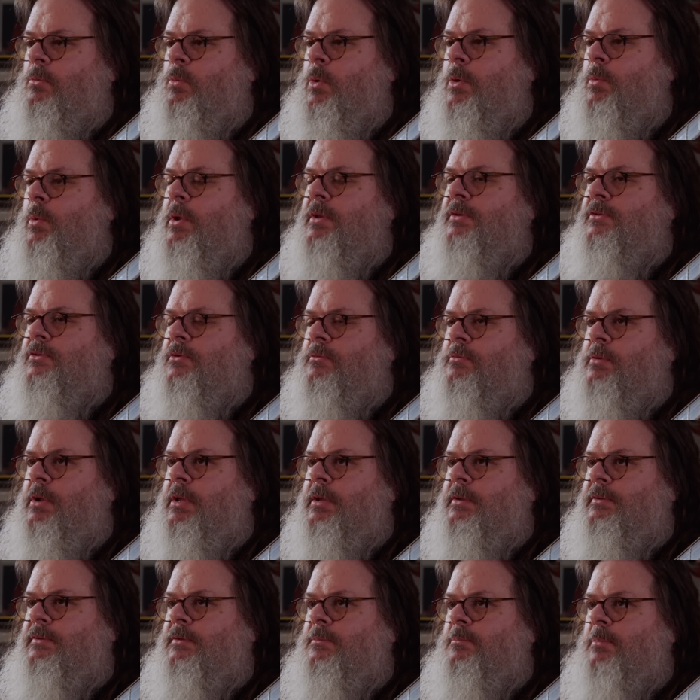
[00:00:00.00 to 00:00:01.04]
We went
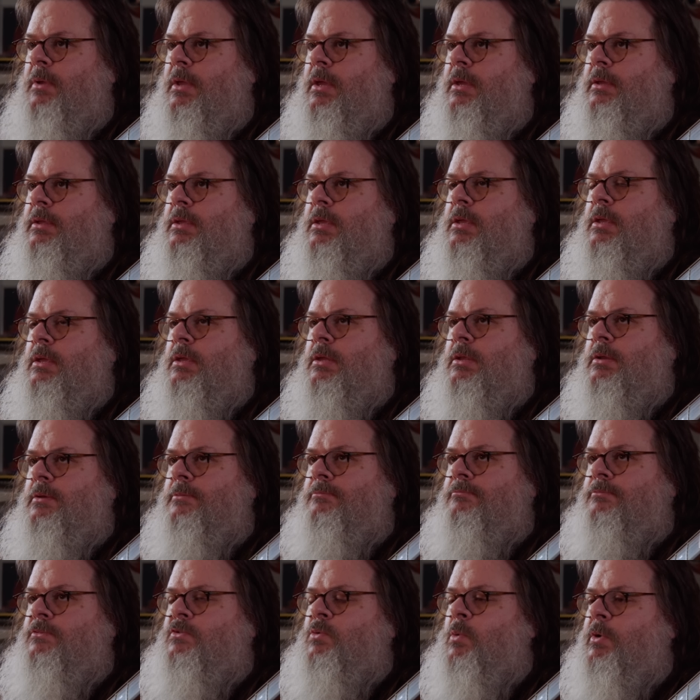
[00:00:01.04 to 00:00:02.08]
direct back
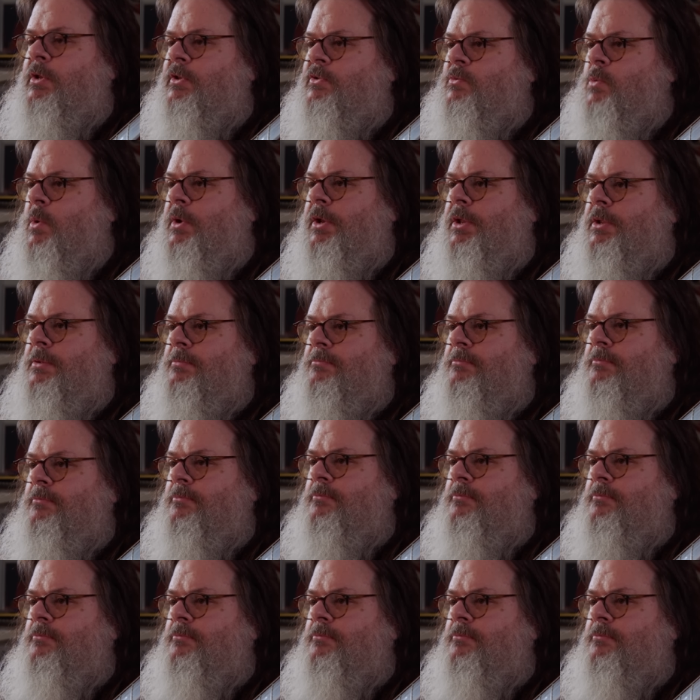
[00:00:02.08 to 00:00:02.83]
in 2020,